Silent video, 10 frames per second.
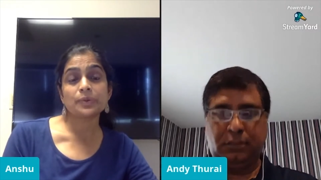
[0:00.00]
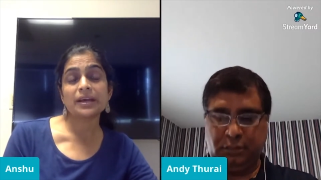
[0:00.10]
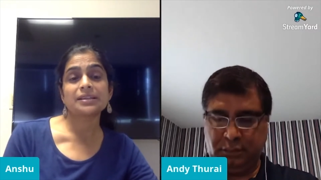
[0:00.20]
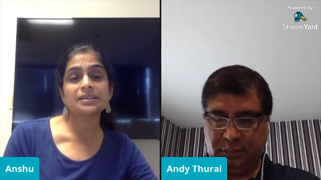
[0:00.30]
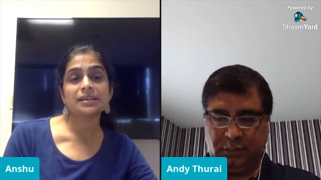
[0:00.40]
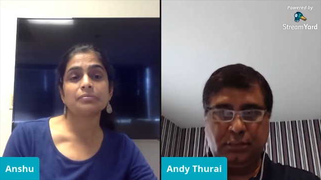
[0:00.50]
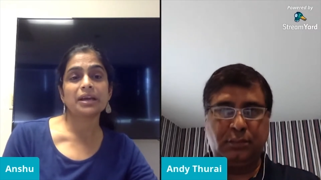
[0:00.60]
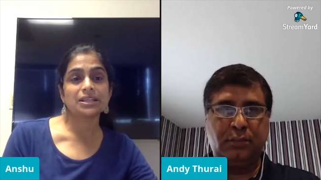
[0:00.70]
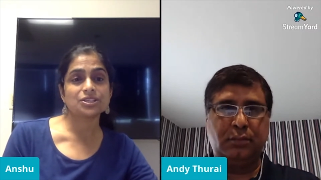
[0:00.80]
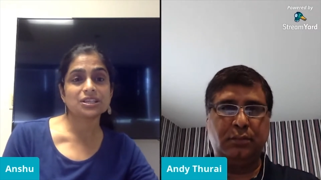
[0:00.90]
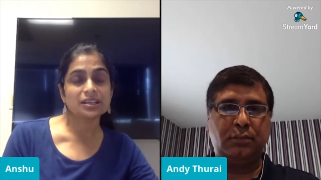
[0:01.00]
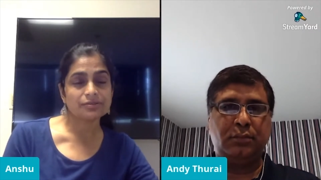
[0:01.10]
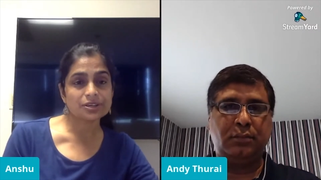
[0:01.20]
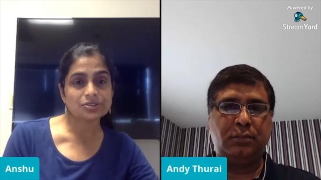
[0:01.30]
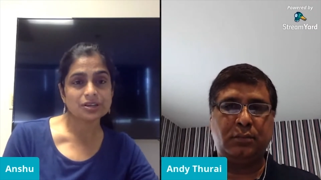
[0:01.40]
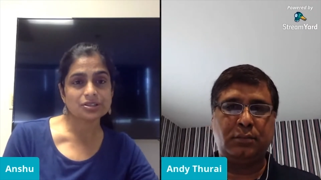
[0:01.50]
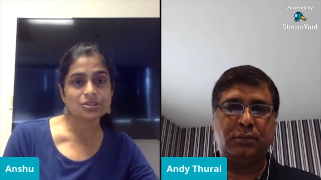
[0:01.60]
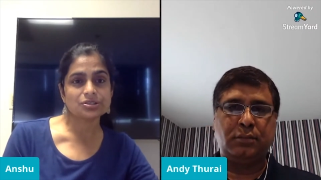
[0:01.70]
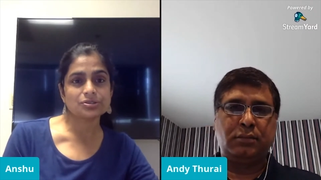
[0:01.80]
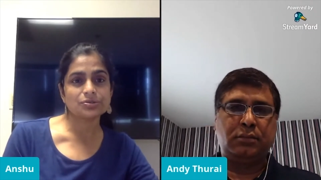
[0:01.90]
Speaker 1: spend in managing
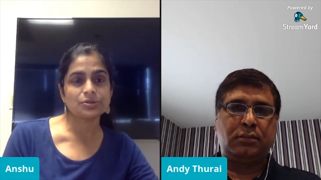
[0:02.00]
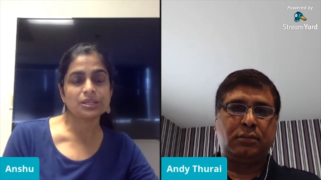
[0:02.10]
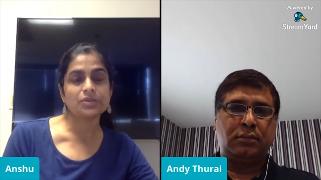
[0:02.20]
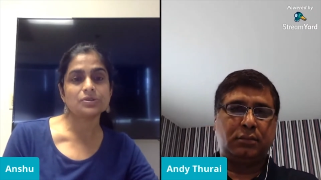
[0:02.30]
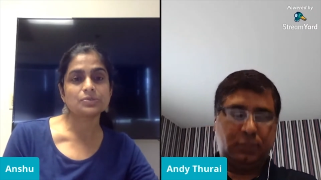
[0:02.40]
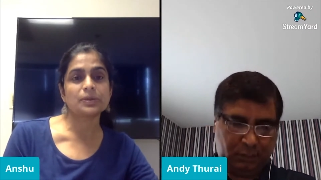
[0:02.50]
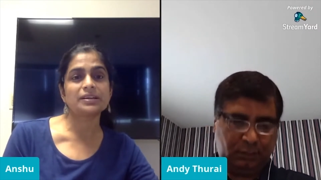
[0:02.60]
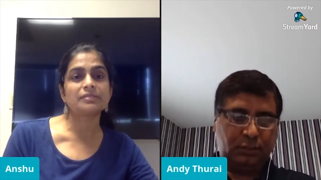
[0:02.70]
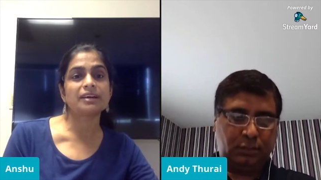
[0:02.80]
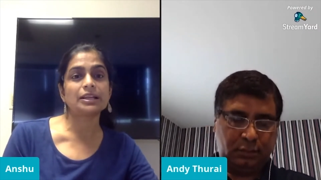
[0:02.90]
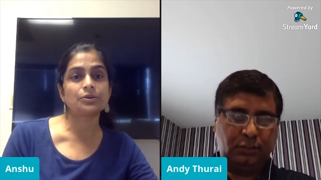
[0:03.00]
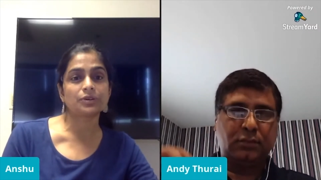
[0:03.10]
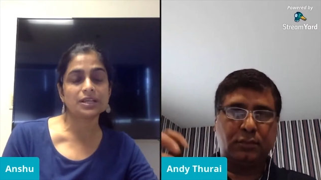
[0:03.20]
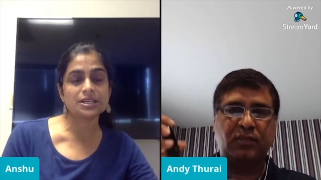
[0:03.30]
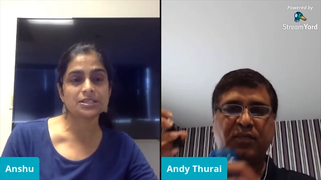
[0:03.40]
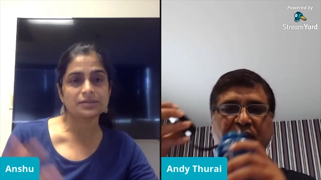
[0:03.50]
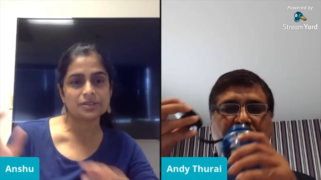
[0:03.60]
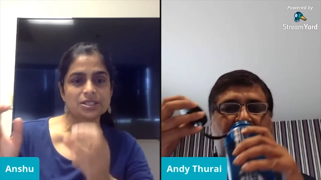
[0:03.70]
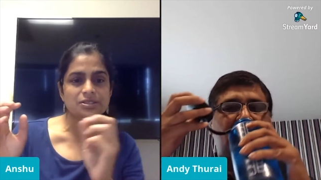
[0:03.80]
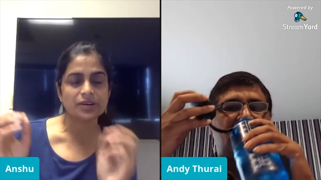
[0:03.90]
infrastructure, so they don't spend in value
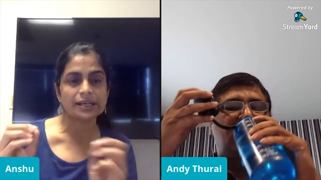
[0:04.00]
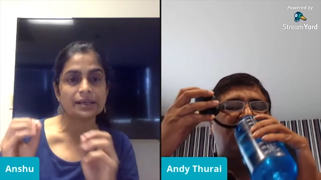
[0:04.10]
creation, which is